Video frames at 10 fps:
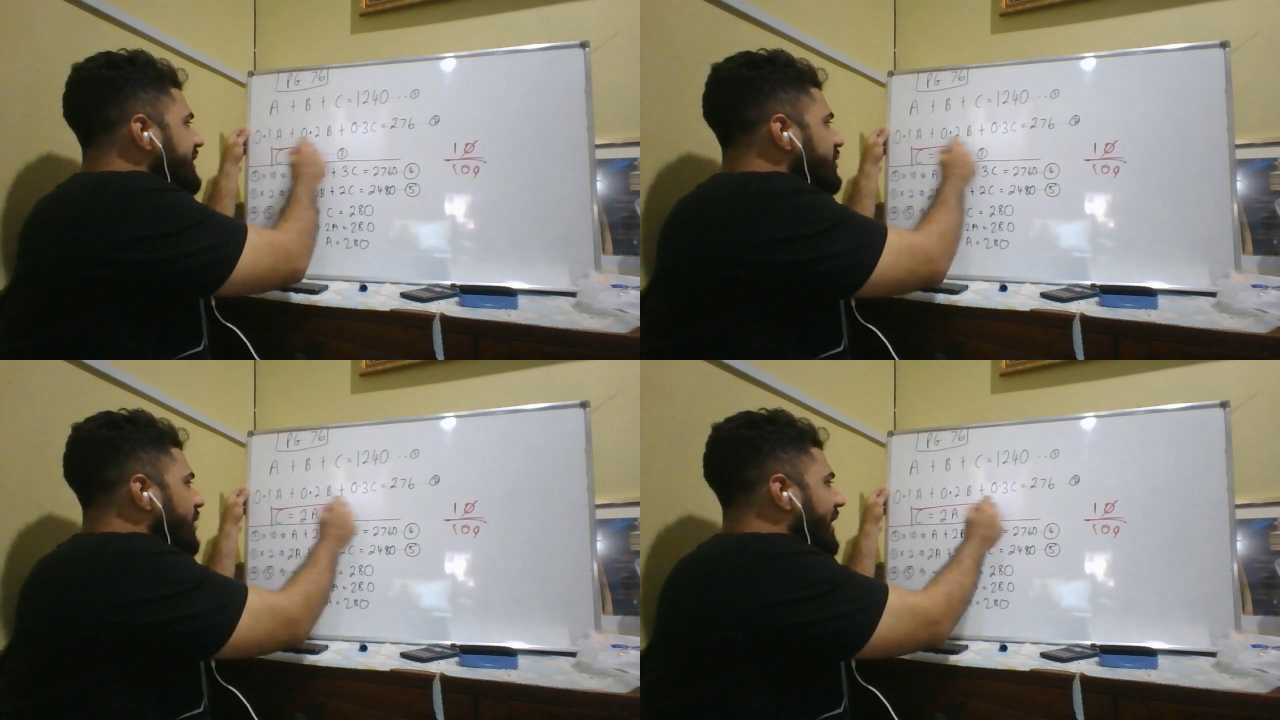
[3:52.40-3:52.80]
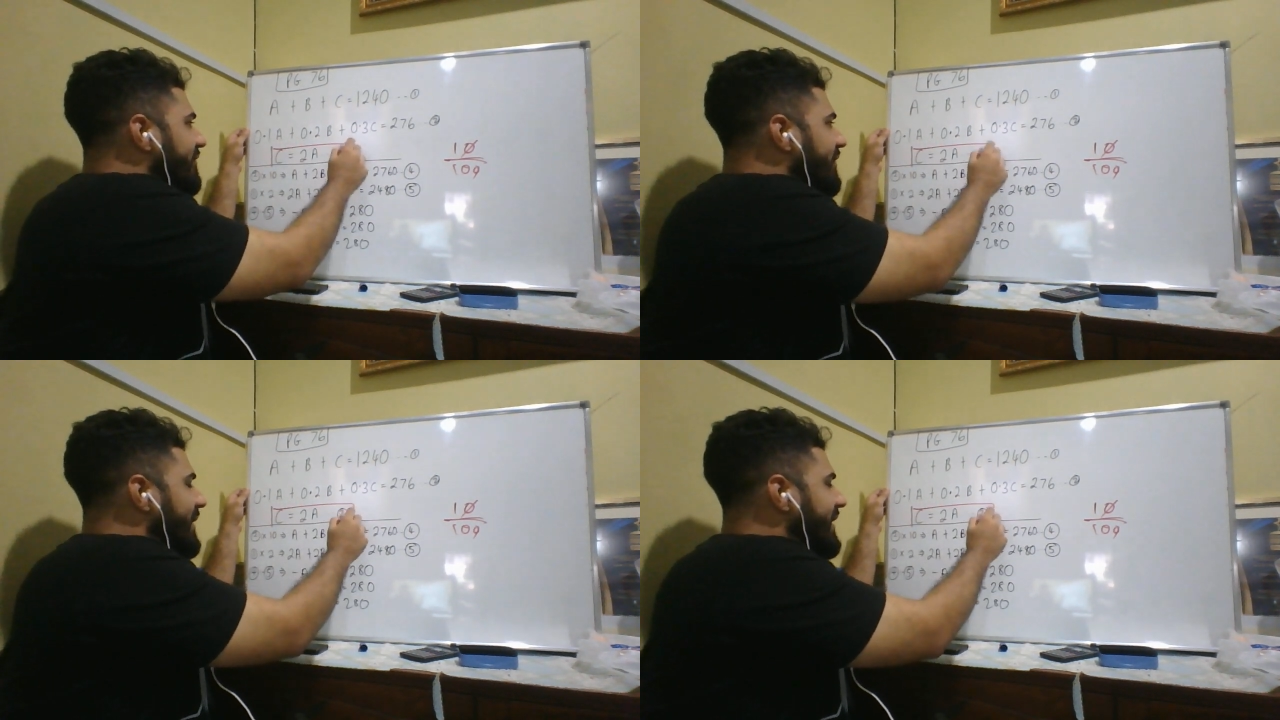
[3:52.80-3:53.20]
2
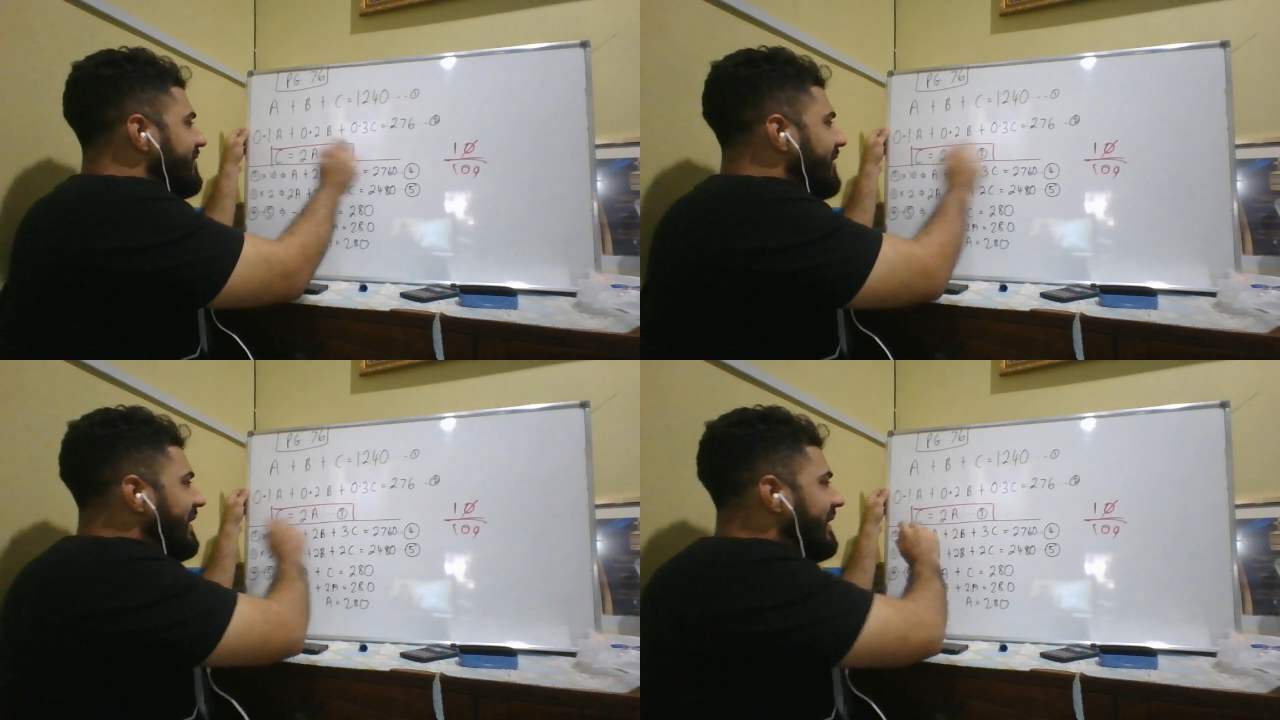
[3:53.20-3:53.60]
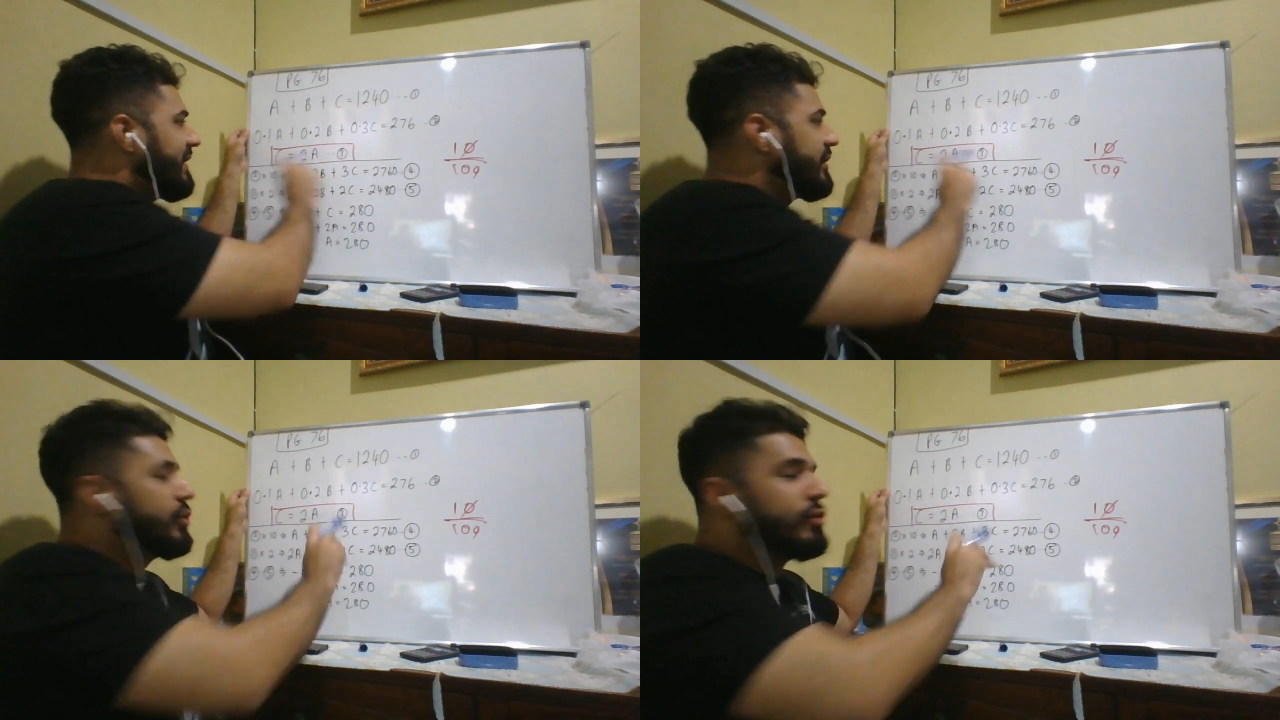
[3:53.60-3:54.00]
alphabets,
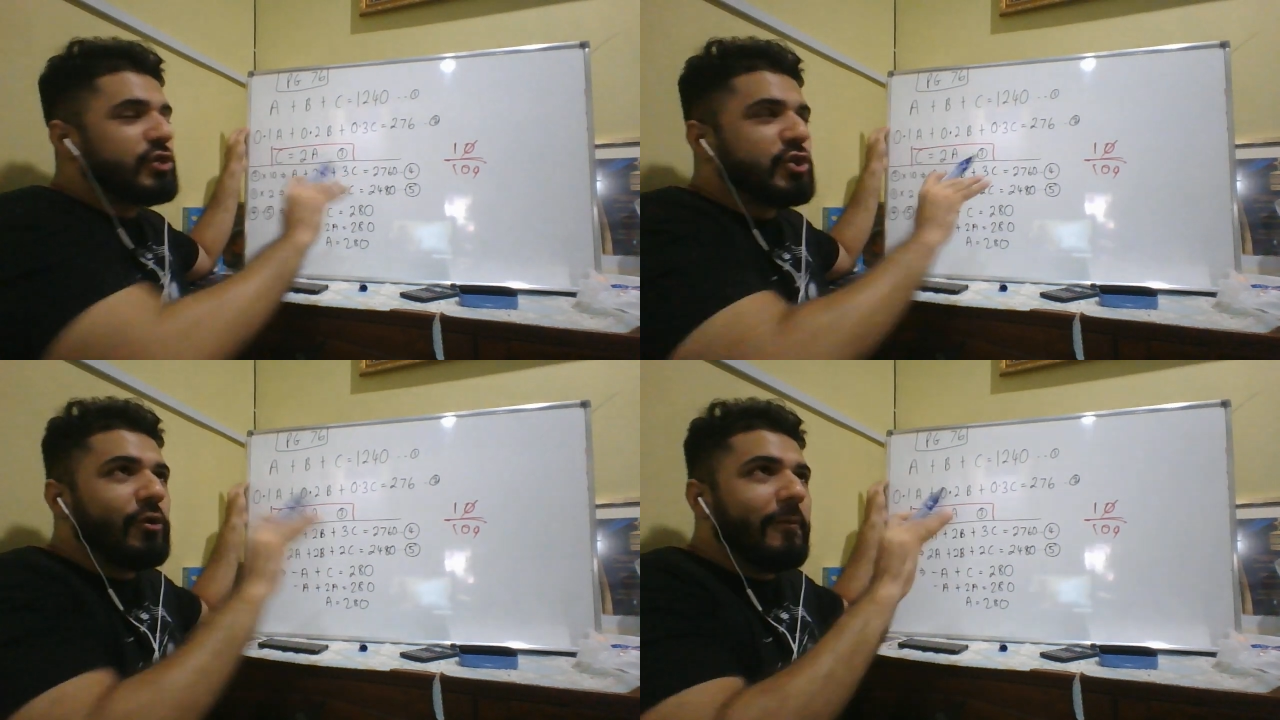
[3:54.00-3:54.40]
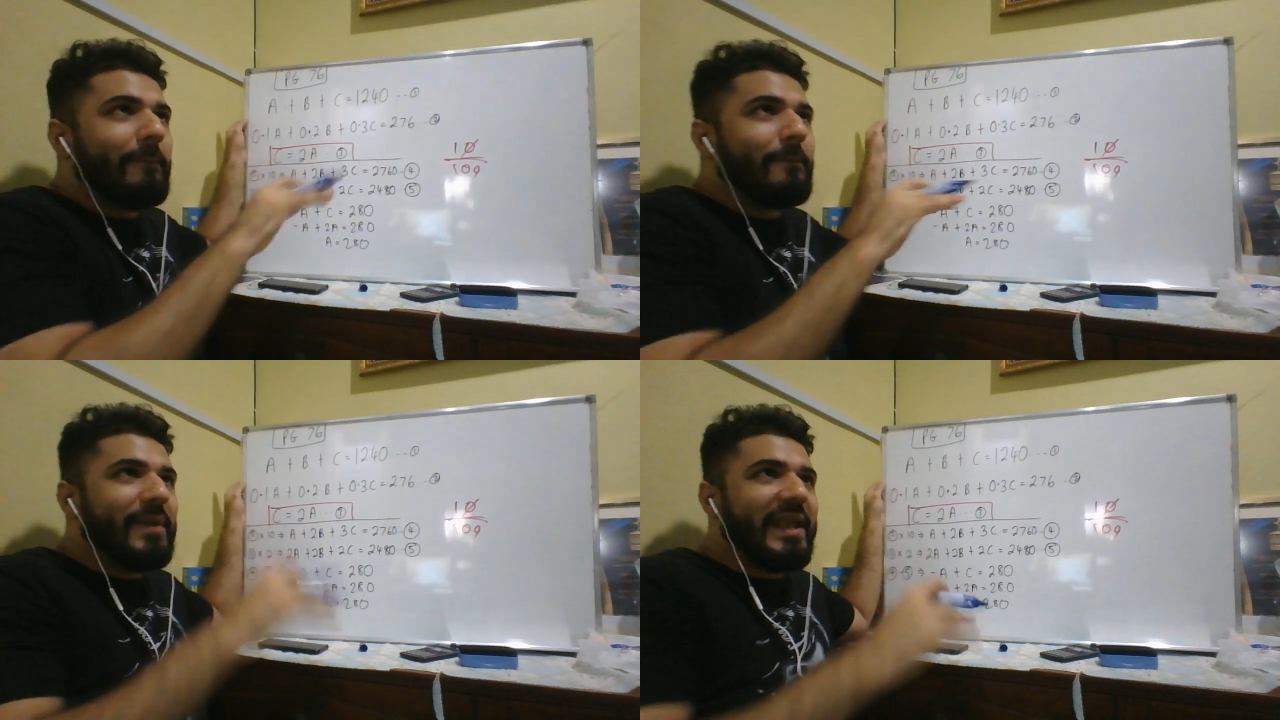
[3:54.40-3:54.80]
you should
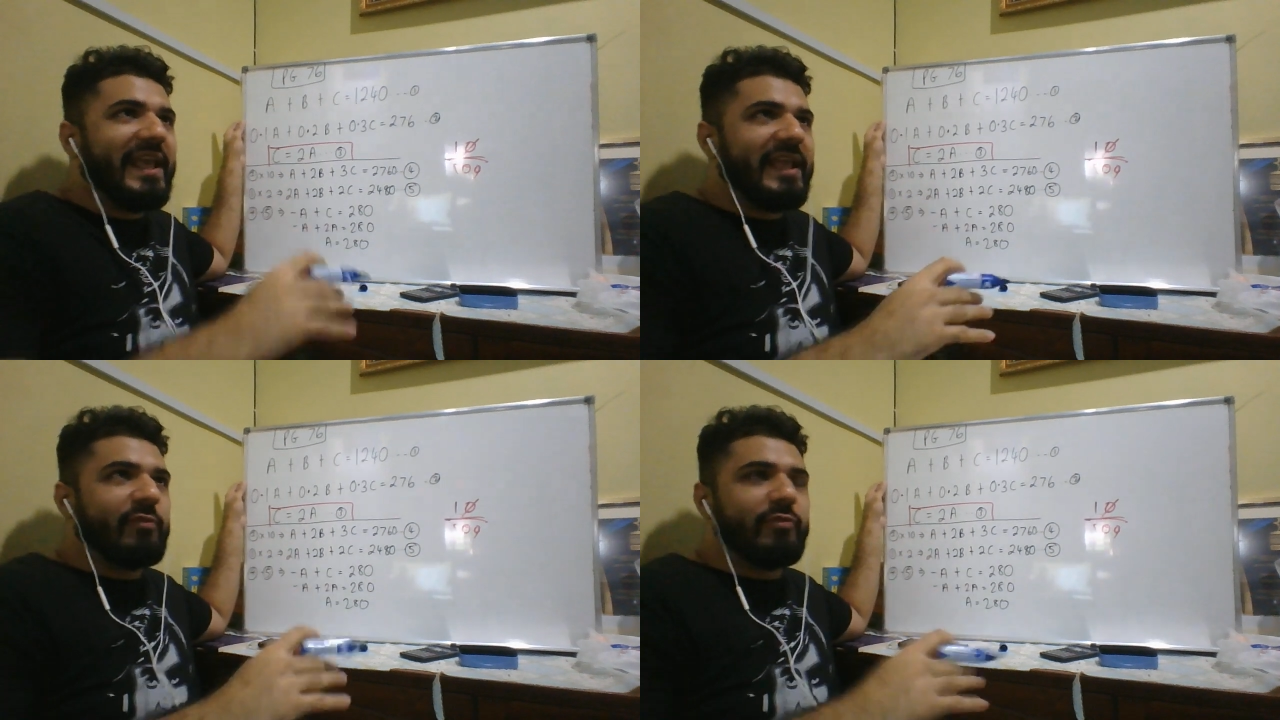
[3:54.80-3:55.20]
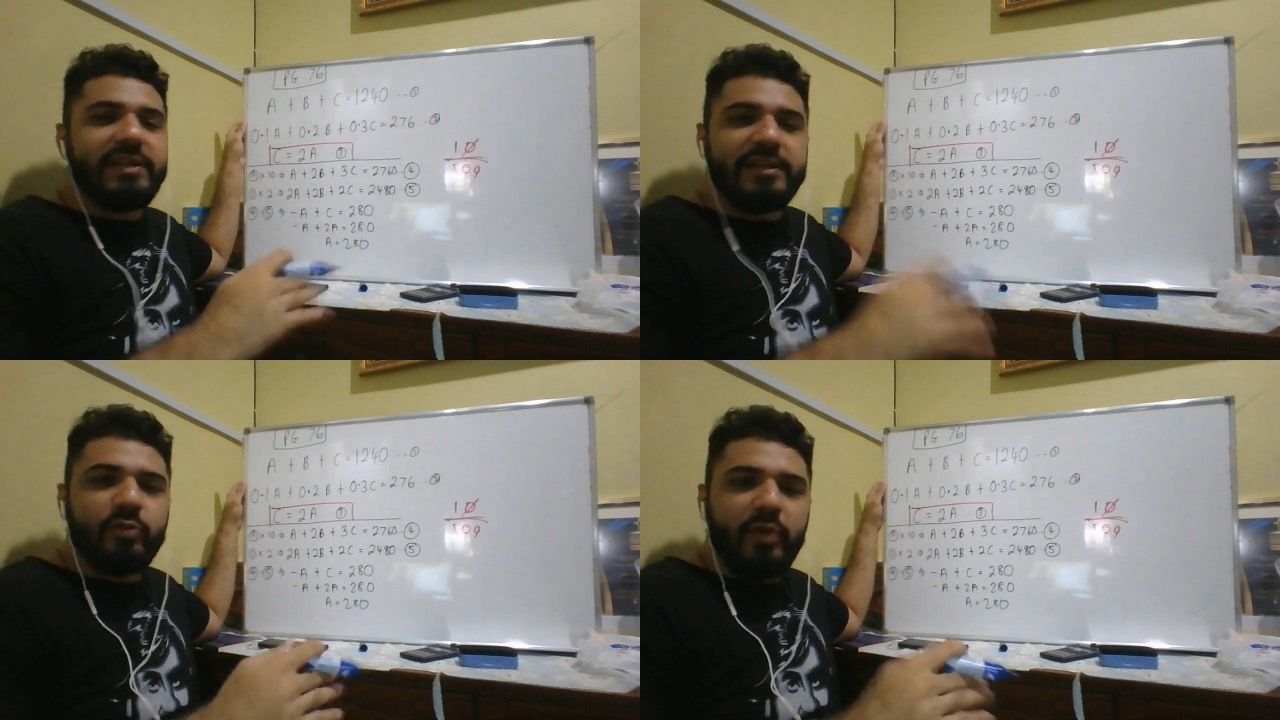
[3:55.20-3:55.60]
play with
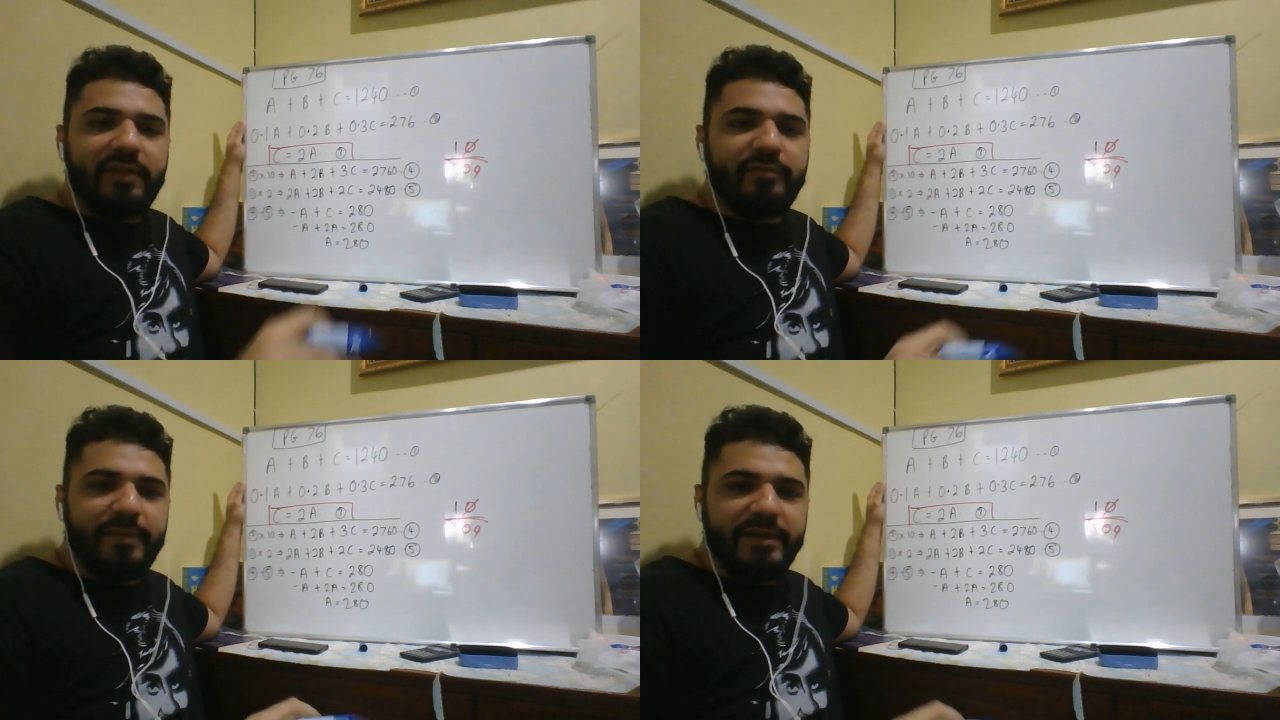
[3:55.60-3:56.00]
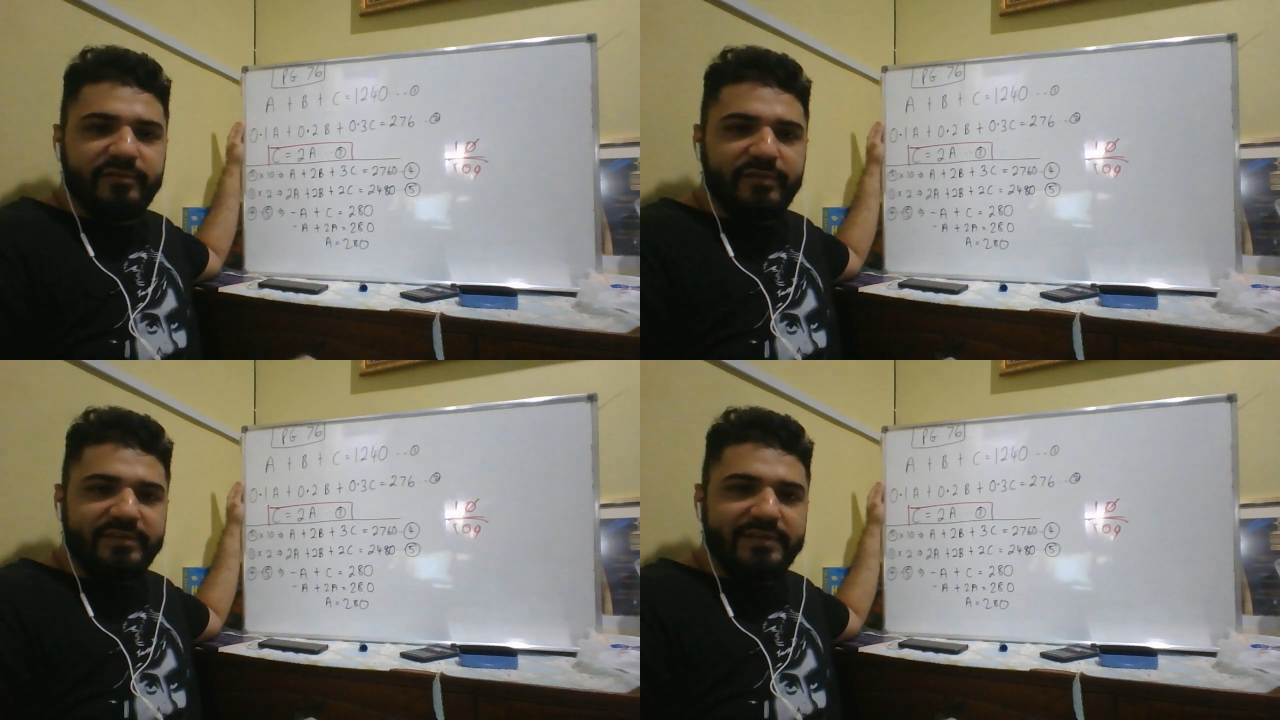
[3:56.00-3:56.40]
the 2 alphabets
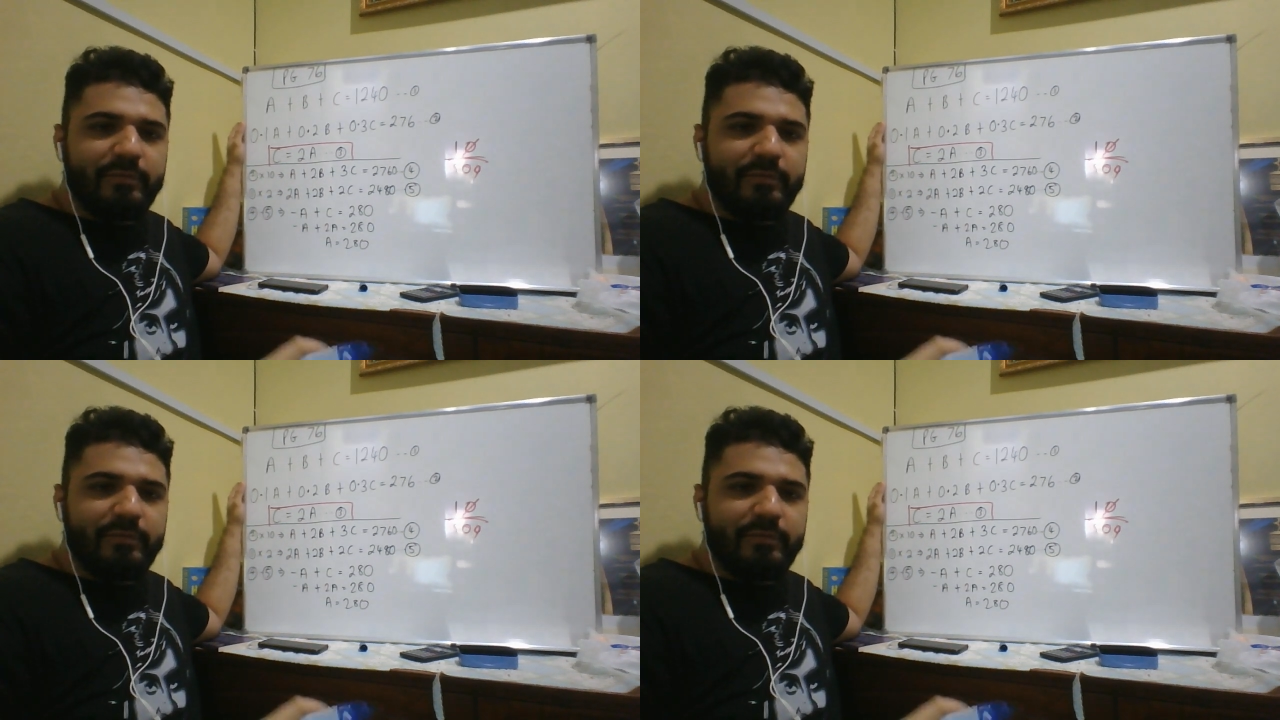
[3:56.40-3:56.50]
first.